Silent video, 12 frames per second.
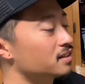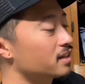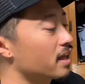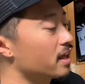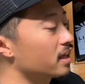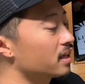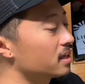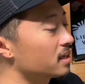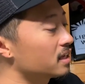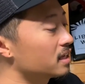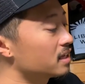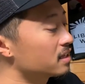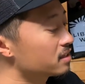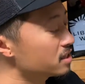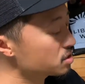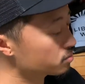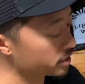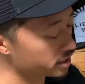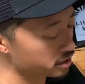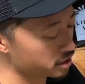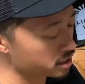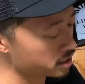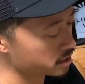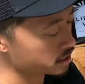And this right here
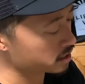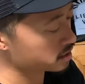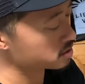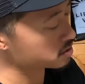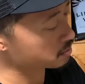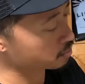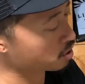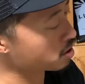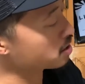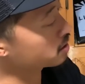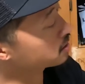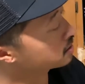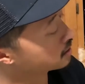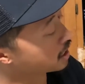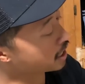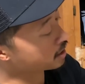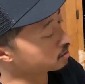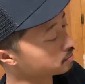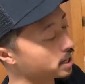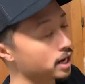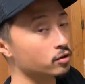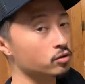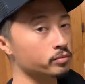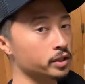is the Prong style
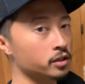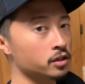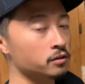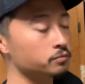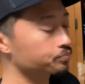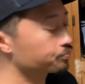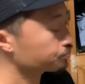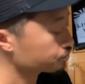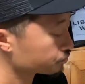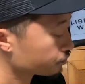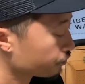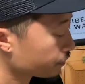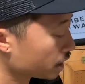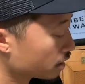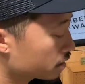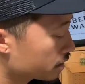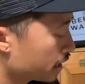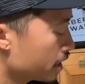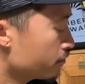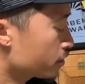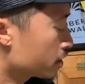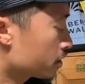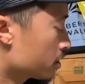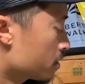pyrometer. They have
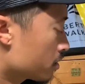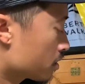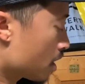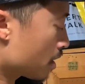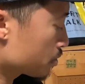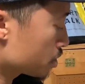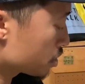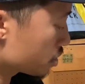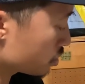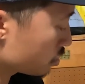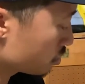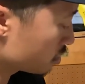other options too as